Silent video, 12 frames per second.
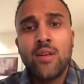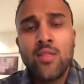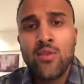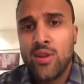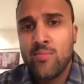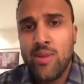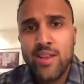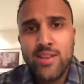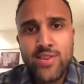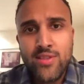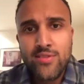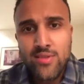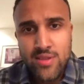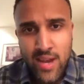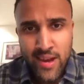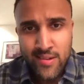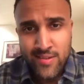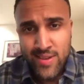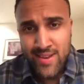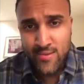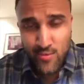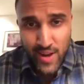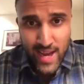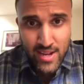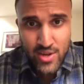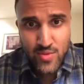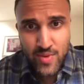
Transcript: learn about each other's styles and arrange